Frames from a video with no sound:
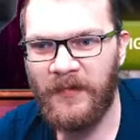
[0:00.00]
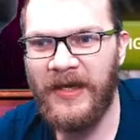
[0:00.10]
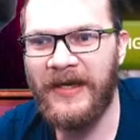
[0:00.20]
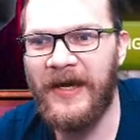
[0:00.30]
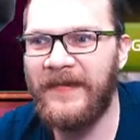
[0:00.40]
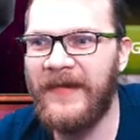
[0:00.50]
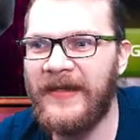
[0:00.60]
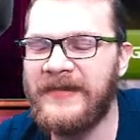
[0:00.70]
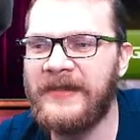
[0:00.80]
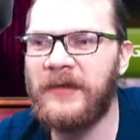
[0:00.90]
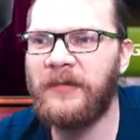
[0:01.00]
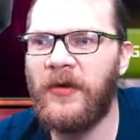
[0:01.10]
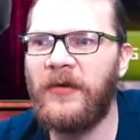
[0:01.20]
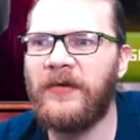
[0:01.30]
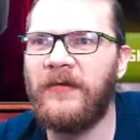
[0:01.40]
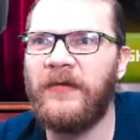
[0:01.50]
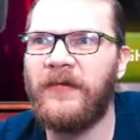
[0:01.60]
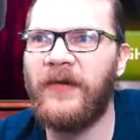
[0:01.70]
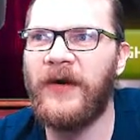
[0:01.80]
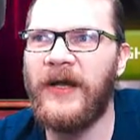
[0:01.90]
I had that setup on
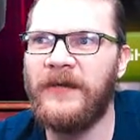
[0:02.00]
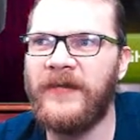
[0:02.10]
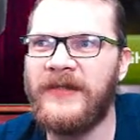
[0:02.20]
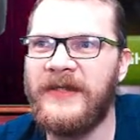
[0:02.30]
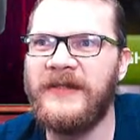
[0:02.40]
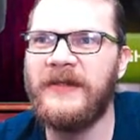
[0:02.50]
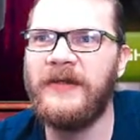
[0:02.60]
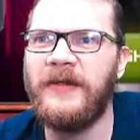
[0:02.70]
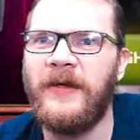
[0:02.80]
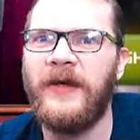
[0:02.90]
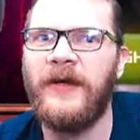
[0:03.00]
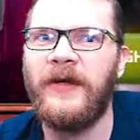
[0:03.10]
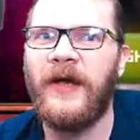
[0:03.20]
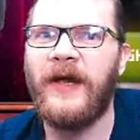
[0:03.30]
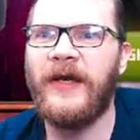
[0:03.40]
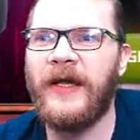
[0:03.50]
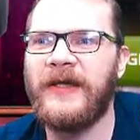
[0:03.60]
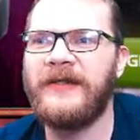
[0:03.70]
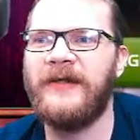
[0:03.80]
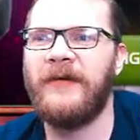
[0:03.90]
for end of the season. And I
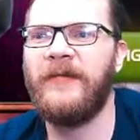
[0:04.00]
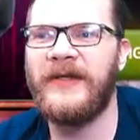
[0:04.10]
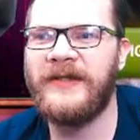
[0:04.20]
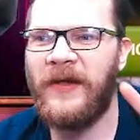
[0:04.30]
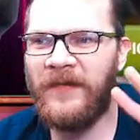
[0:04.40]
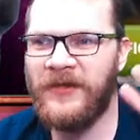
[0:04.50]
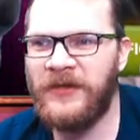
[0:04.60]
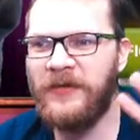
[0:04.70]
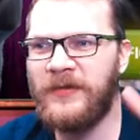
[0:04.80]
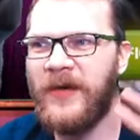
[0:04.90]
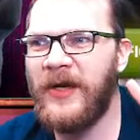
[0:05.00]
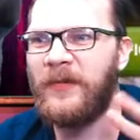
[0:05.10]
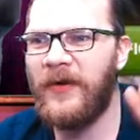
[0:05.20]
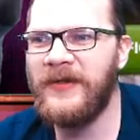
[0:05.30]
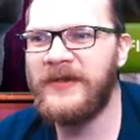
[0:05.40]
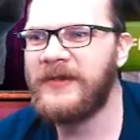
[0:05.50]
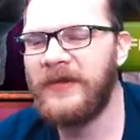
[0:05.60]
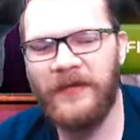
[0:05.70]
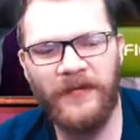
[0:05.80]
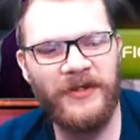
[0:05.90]
had left myself with two spare points,
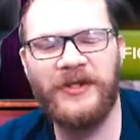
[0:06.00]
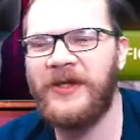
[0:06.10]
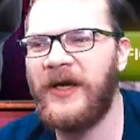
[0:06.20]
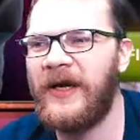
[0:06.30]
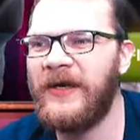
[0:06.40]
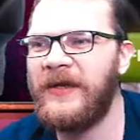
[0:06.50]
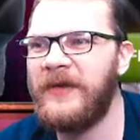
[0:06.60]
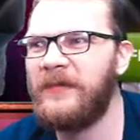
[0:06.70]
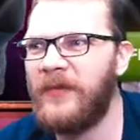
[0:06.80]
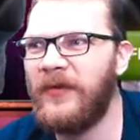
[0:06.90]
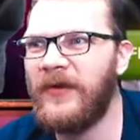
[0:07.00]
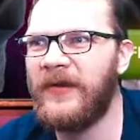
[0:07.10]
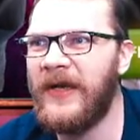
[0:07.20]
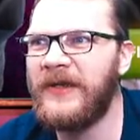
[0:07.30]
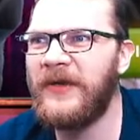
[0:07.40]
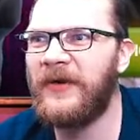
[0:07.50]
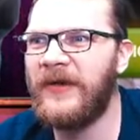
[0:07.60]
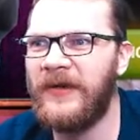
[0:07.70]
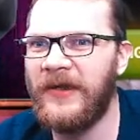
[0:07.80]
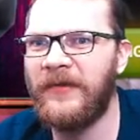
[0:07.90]
which I put later on
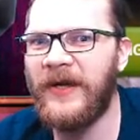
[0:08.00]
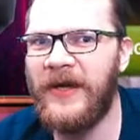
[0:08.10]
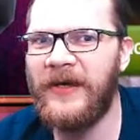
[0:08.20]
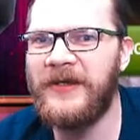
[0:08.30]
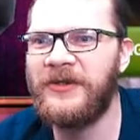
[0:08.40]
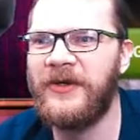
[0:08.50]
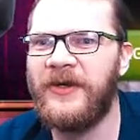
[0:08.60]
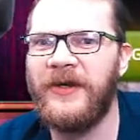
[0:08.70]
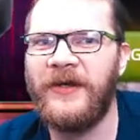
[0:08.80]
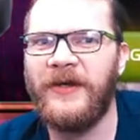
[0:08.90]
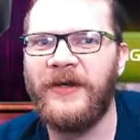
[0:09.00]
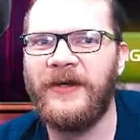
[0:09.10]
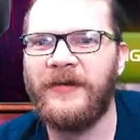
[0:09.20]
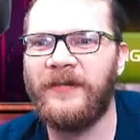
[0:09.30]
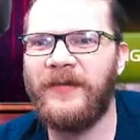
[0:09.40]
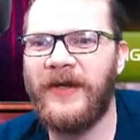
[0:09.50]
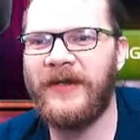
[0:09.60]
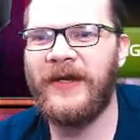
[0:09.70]
in Liquid Courage. But